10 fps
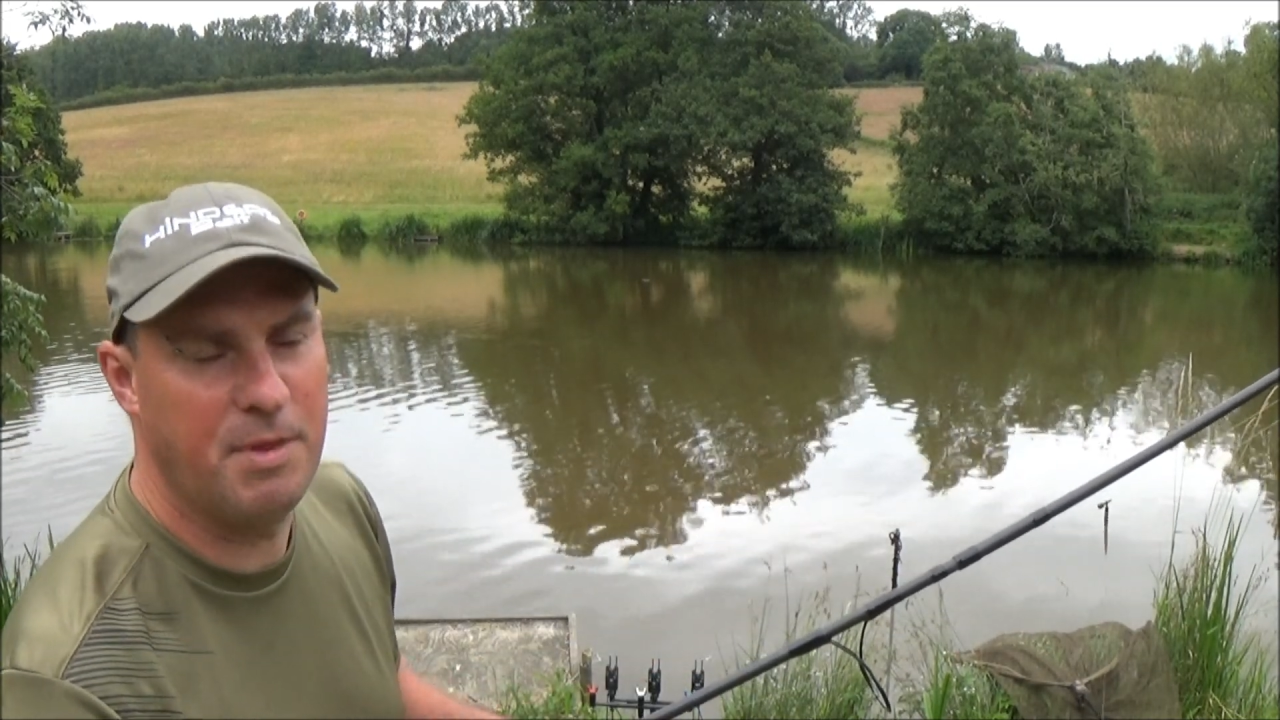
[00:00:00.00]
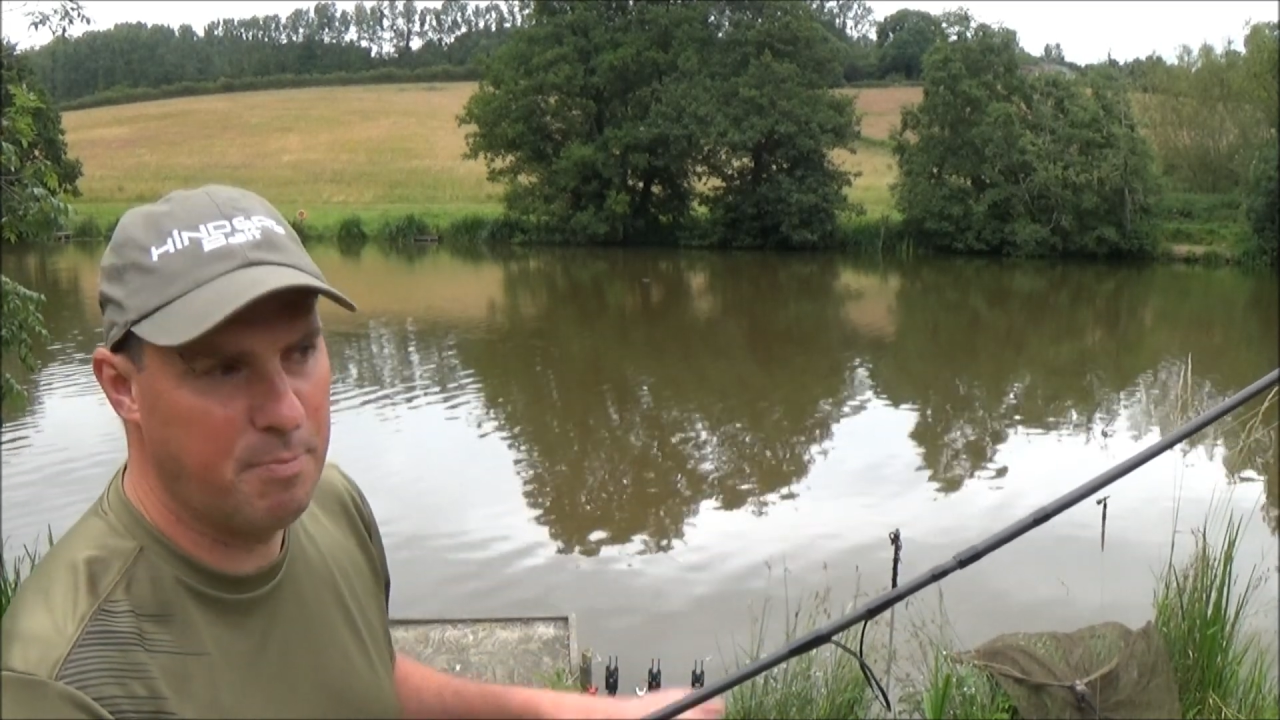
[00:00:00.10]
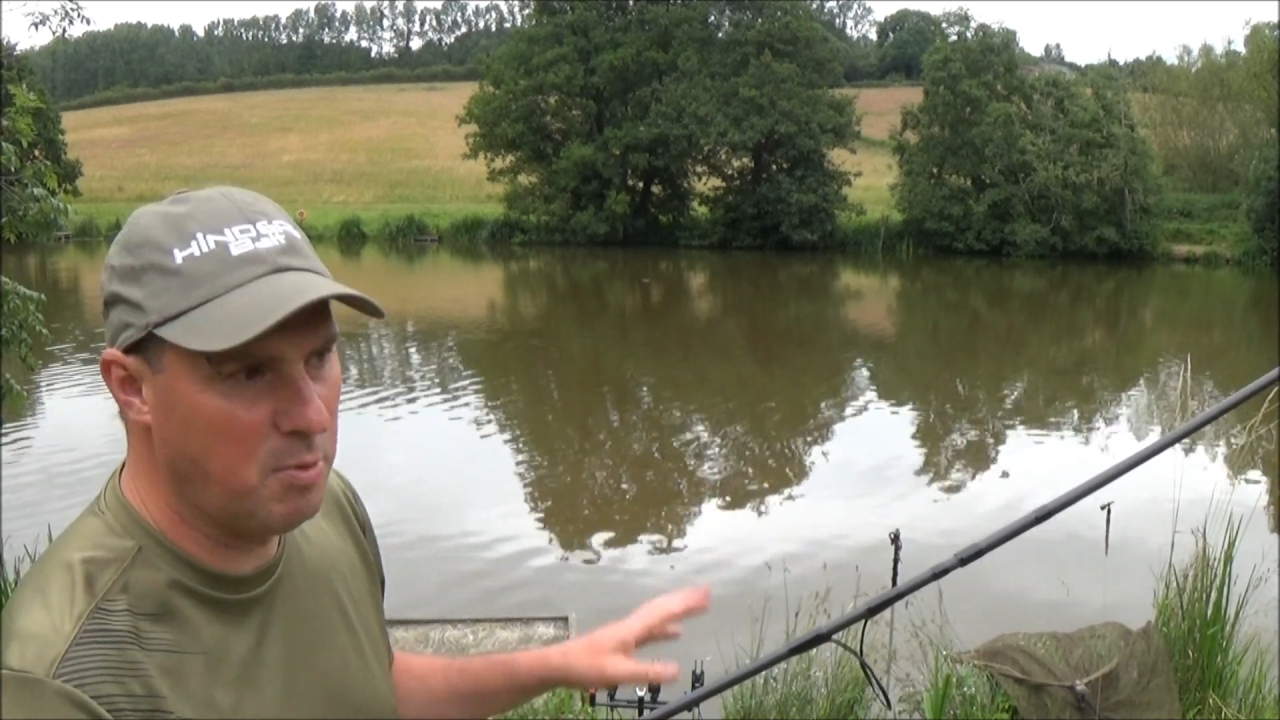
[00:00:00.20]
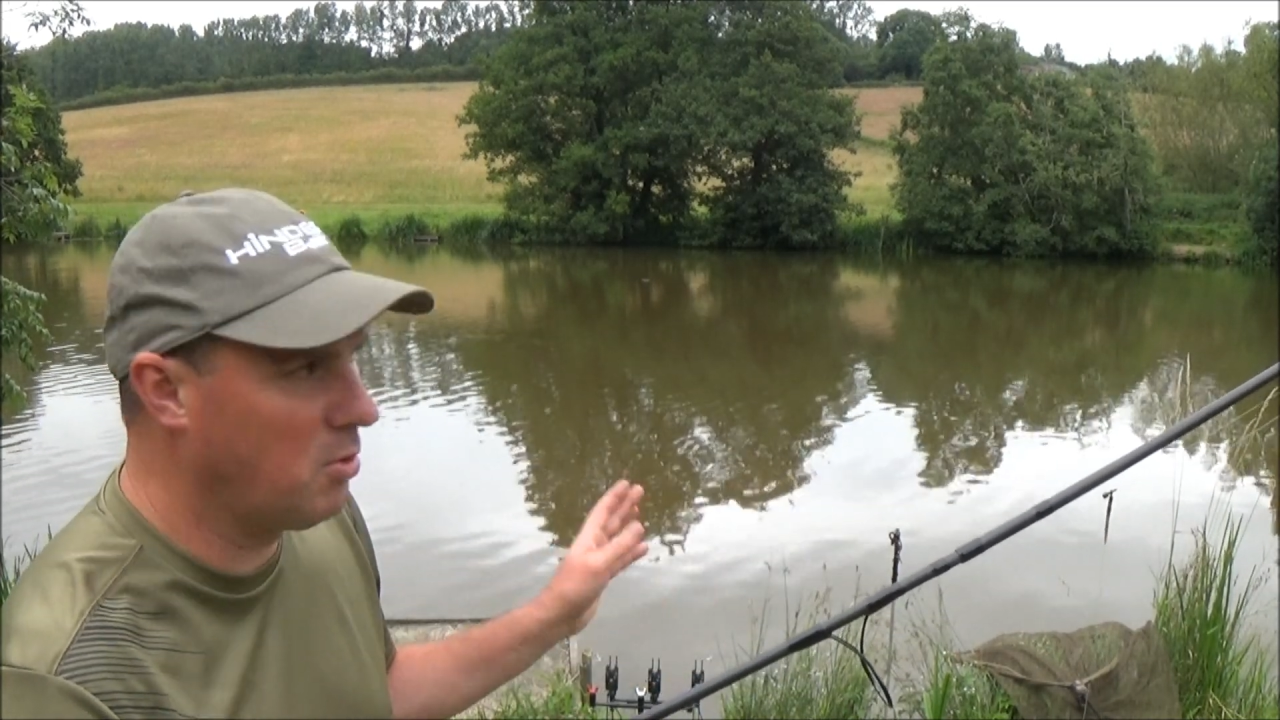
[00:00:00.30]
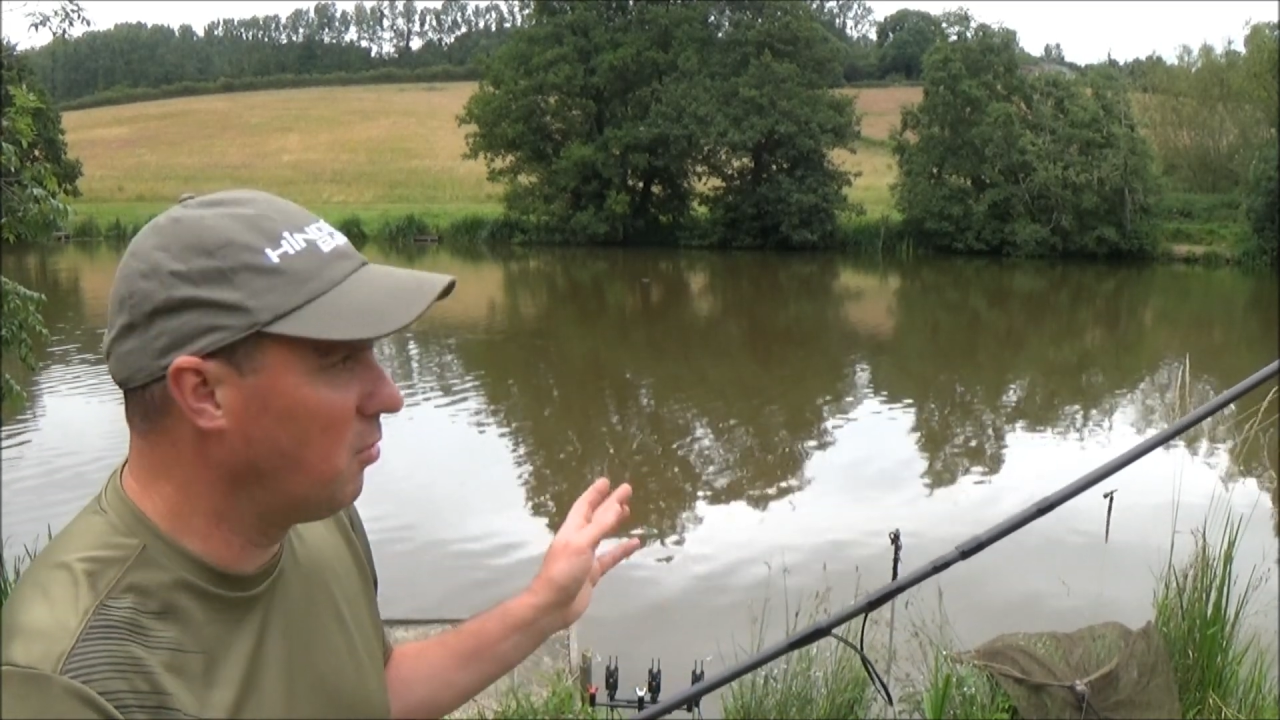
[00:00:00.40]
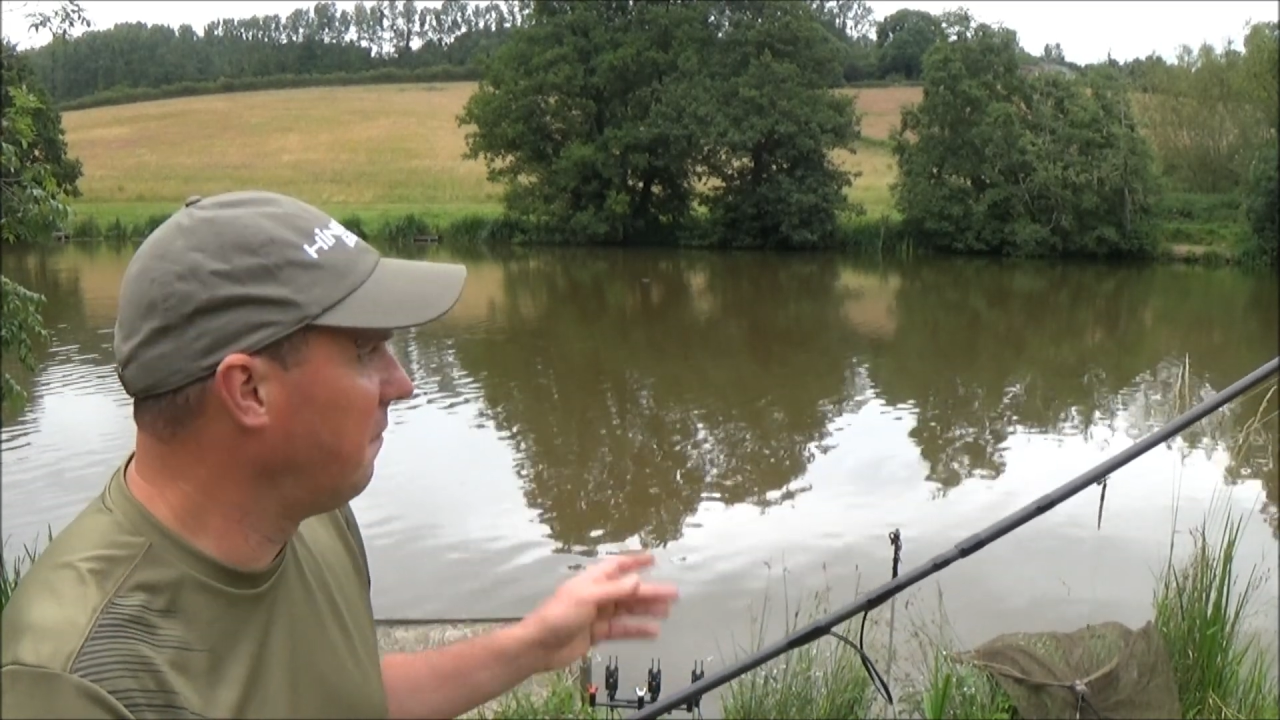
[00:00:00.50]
spook